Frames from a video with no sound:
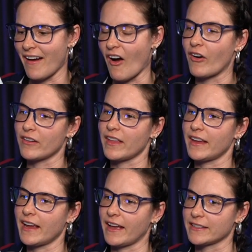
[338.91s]
Are
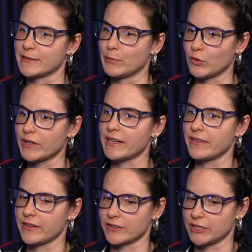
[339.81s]
they
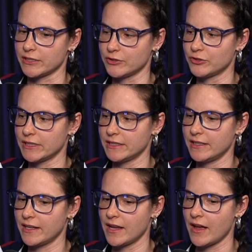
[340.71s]
exploiting their children?